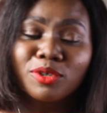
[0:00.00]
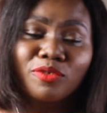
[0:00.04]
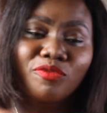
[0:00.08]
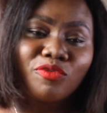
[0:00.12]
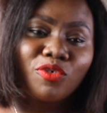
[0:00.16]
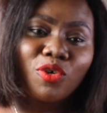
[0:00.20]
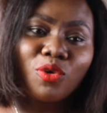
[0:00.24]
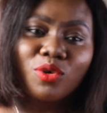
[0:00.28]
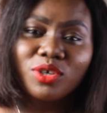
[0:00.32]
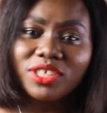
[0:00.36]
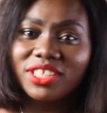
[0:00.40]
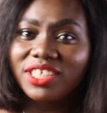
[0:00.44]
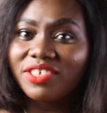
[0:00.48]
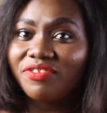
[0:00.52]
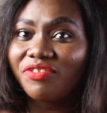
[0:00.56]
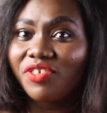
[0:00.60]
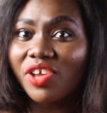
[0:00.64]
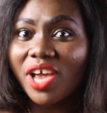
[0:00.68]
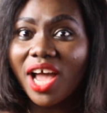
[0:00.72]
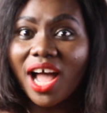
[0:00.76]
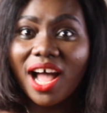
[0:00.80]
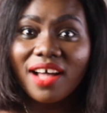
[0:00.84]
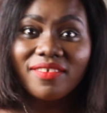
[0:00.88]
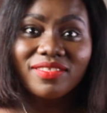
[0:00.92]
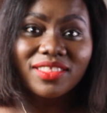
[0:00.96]
of course, if
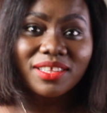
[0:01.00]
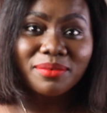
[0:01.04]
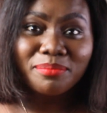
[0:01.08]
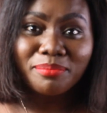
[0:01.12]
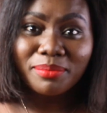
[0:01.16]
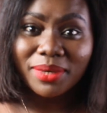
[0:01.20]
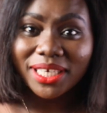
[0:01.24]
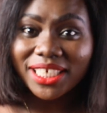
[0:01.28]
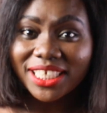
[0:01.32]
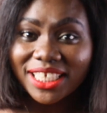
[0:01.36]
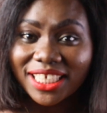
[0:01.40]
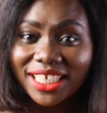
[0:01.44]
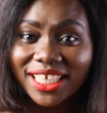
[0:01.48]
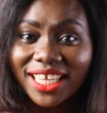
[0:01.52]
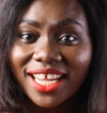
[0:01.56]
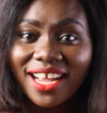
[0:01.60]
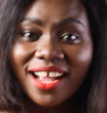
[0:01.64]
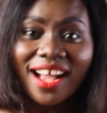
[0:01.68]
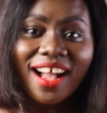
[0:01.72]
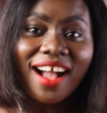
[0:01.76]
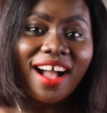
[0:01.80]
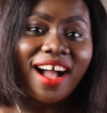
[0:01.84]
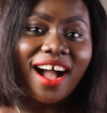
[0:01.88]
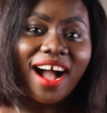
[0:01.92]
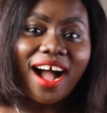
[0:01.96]
you have the money,
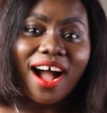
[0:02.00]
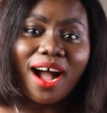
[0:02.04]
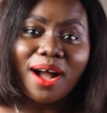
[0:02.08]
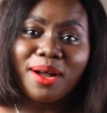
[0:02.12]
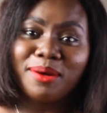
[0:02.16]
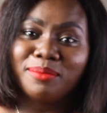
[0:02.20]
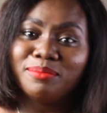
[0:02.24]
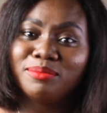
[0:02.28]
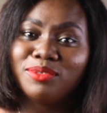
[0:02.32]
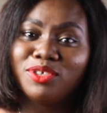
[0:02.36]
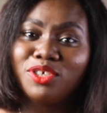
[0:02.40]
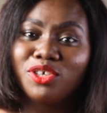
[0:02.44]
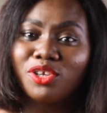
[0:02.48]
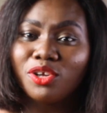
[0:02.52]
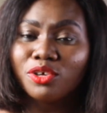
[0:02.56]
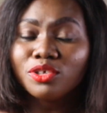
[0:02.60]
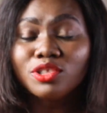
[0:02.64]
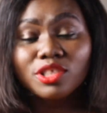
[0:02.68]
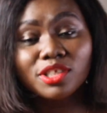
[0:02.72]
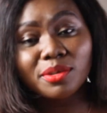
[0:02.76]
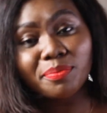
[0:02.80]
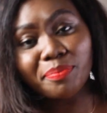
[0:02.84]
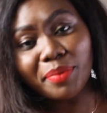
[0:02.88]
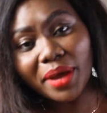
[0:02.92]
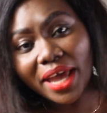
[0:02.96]
you know,
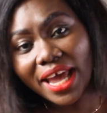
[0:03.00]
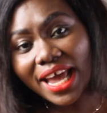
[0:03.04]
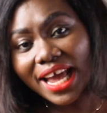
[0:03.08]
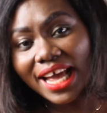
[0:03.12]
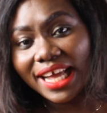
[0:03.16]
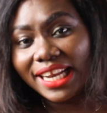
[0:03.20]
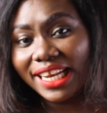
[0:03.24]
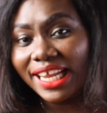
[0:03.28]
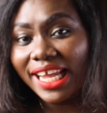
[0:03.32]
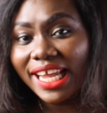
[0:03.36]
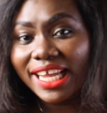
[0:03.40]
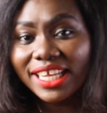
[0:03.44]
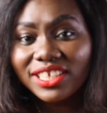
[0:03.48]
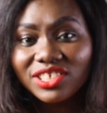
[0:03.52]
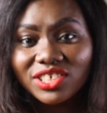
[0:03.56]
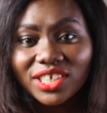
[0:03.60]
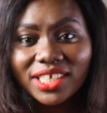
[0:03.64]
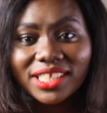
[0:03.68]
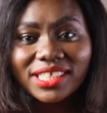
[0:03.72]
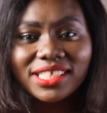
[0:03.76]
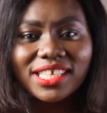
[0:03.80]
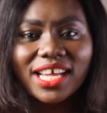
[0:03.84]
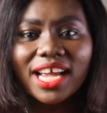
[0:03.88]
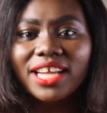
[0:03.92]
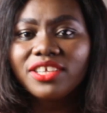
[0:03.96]
to pay an
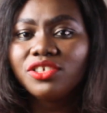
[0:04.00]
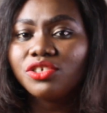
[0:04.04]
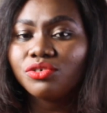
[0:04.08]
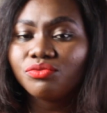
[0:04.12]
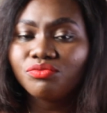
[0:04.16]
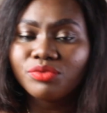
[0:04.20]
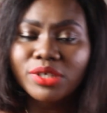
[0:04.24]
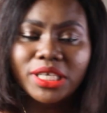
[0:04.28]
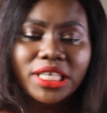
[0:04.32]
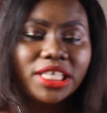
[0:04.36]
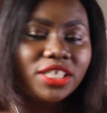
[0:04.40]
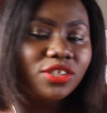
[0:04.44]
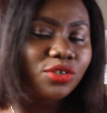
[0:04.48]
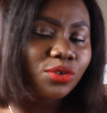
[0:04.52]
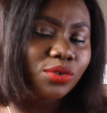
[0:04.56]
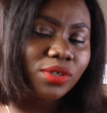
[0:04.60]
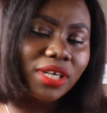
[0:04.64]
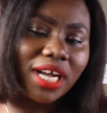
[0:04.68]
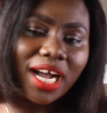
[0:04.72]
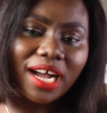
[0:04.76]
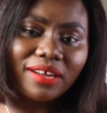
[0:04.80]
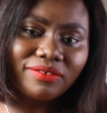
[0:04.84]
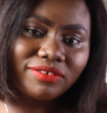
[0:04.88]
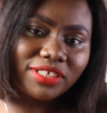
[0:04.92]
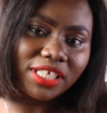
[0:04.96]
agent and you really don't
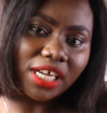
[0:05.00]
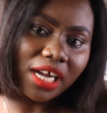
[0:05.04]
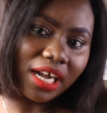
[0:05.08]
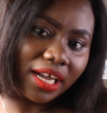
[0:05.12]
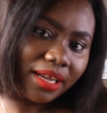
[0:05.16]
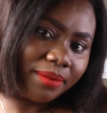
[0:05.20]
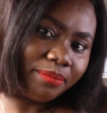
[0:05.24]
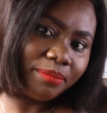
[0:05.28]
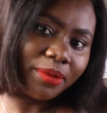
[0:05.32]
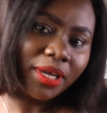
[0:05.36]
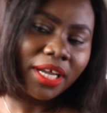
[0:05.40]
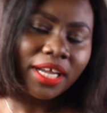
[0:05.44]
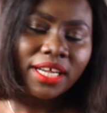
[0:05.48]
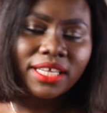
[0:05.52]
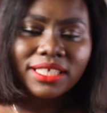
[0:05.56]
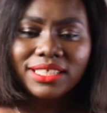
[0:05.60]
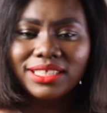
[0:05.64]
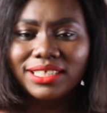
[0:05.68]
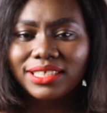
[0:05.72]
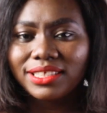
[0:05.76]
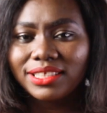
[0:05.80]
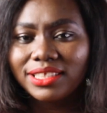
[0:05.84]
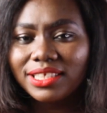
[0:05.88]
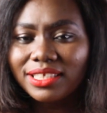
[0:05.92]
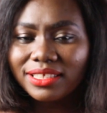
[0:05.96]
have time
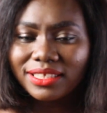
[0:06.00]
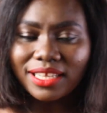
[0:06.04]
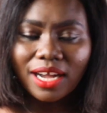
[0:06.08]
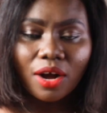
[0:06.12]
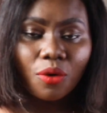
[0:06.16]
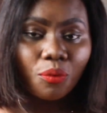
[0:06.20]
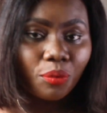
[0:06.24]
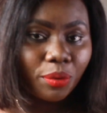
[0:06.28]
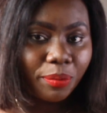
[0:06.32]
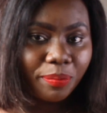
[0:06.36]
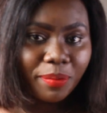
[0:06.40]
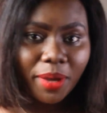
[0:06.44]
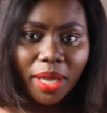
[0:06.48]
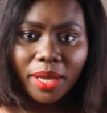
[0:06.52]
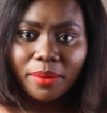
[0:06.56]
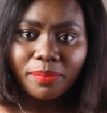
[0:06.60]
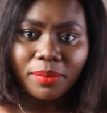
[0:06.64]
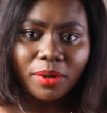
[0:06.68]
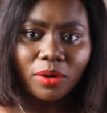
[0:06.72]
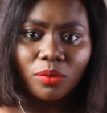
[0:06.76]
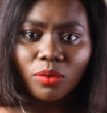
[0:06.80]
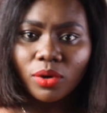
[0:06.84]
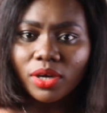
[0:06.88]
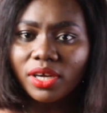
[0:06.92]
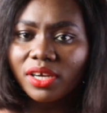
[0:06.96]
to sit down with
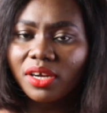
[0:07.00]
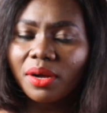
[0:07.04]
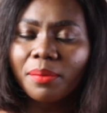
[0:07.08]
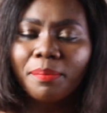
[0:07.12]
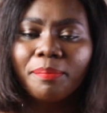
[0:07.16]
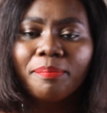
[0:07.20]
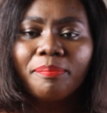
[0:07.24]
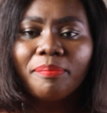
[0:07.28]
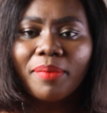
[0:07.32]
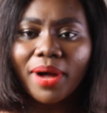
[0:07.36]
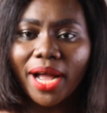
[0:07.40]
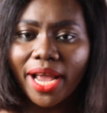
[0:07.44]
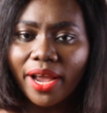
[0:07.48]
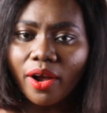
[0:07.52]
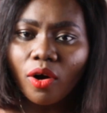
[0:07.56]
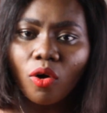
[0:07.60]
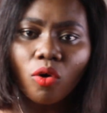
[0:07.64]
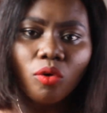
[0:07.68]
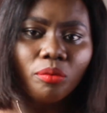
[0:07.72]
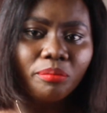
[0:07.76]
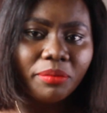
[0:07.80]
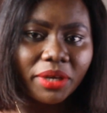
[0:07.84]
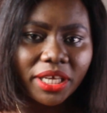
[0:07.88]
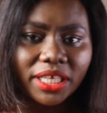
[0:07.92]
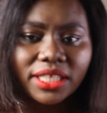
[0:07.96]
paperwork, by
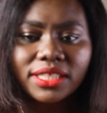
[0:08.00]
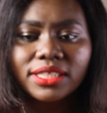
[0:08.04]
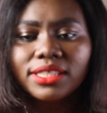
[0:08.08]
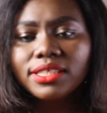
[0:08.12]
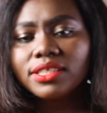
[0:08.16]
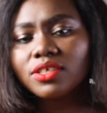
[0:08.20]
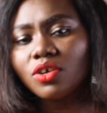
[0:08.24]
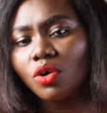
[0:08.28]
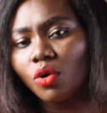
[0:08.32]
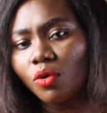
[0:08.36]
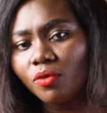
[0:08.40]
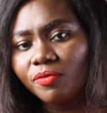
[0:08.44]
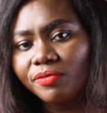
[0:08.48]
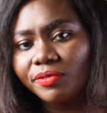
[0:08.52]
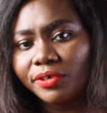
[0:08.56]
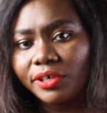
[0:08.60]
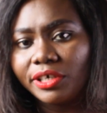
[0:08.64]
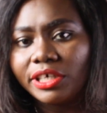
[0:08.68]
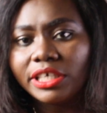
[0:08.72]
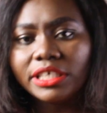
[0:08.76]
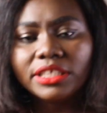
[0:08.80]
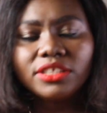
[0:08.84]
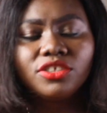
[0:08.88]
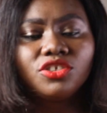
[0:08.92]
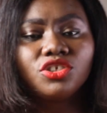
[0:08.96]
all means, go for
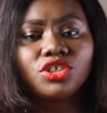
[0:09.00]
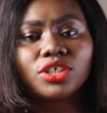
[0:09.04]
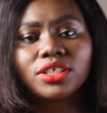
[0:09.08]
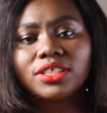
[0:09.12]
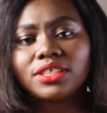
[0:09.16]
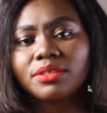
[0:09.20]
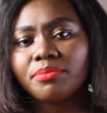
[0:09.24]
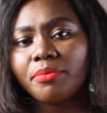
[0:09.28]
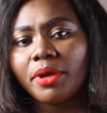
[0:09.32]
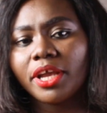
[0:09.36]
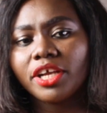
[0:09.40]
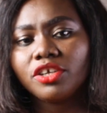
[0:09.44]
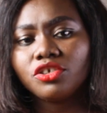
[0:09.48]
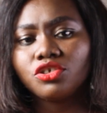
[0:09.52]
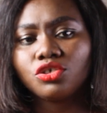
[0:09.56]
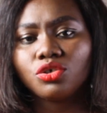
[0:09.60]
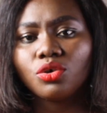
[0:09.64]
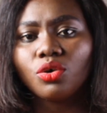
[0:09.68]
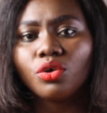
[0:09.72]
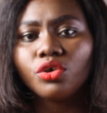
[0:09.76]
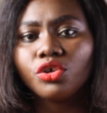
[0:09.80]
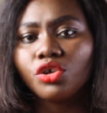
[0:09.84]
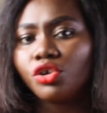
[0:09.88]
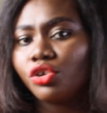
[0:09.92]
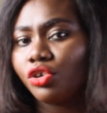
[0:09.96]
it. Just make
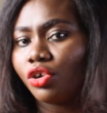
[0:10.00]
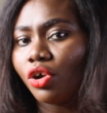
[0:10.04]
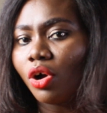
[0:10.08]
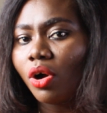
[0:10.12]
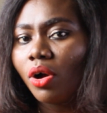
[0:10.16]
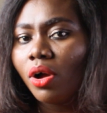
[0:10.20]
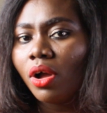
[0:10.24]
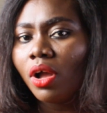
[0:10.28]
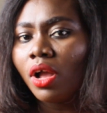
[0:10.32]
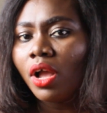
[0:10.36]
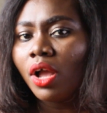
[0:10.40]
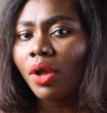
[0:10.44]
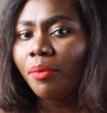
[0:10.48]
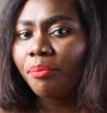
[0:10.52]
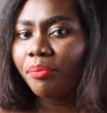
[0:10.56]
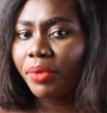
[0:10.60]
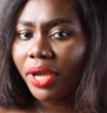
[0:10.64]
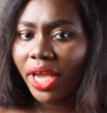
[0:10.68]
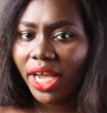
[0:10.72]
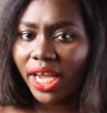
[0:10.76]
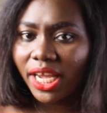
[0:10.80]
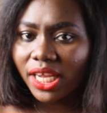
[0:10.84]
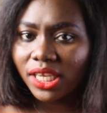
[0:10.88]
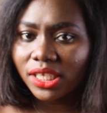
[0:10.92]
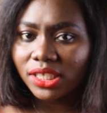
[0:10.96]
sure you're not
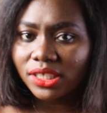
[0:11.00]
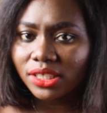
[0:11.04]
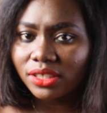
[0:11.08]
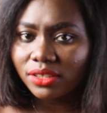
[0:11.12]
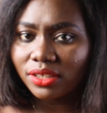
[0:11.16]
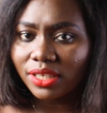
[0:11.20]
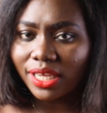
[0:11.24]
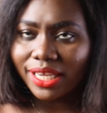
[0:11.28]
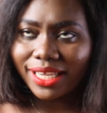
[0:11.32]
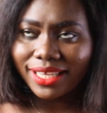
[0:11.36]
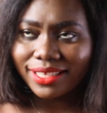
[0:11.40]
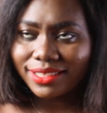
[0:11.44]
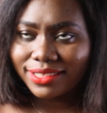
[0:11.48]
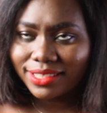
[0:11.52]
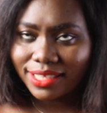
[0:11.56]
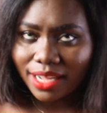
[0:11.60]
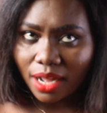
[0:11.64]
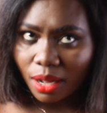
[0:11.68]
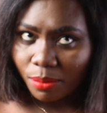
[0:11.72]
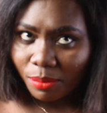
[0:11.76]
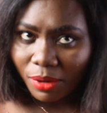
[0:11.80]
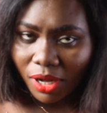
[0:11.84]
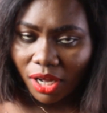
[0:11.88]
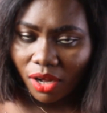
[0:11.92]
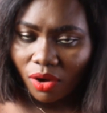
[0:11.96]
paying like a
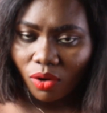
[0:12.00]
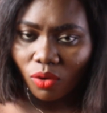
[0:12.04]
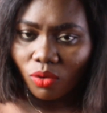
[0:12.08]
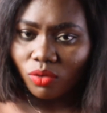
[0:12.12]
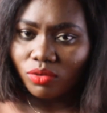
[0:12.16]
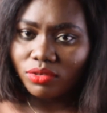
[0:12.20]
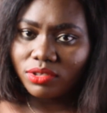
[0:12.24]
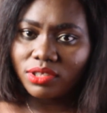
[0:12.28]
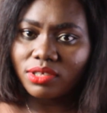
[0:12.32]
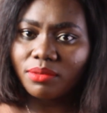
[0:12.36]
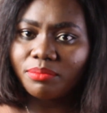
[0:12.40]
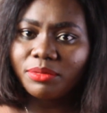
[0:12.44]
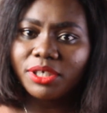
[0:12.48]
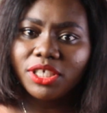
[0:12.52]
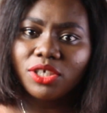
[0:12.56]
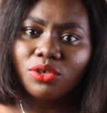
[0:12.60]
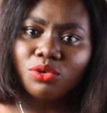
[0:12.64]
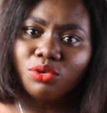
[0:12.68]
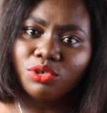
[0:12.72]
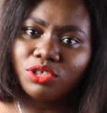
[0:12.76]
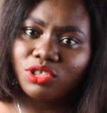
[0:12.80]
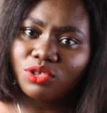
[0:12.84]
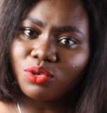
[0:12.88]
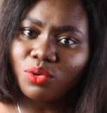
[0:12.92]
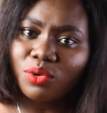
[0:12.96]
scammer or somebody
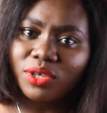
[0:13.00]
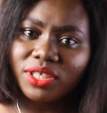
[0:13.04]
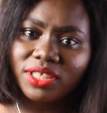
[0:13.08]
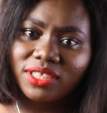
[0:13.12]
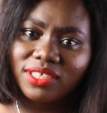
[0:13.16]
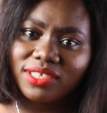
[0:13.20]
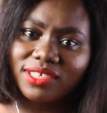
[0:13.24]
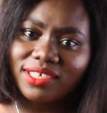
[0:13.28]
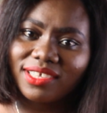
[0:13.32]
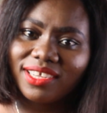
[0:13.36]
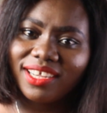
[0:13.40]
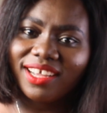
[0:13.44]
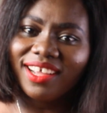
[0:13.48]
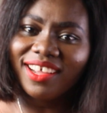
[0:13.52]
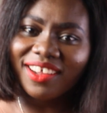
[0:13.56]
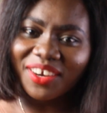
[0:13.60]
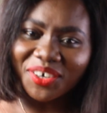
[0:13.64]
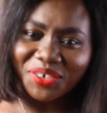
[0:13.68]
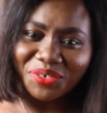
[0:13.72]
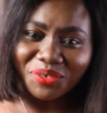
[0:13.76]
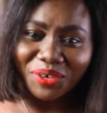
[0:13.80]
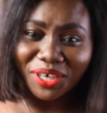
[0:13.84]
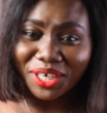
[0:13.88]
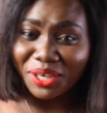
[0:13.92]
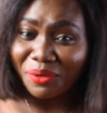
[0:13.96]
who is going to
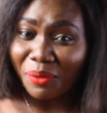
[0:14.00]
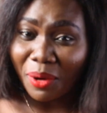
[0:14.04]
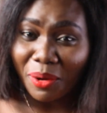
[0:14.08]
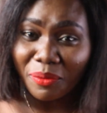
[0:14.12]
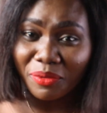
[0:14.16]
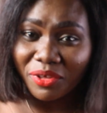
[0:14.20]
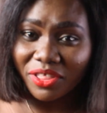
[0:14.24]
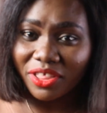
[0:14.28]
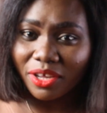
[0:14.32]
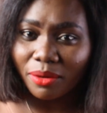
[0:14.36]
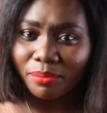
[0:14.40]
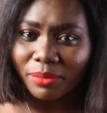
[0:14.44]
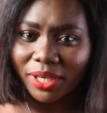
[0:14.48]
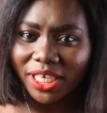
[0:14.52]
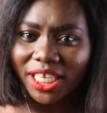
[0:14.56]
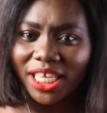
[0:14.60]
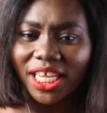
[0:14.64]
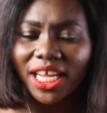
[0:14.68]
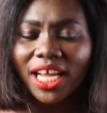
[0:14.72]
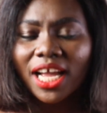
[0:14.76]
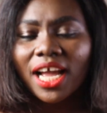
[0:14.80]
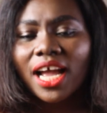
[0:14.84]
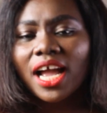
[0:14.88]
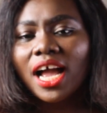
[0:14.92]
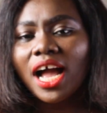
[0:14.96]
run away with your money.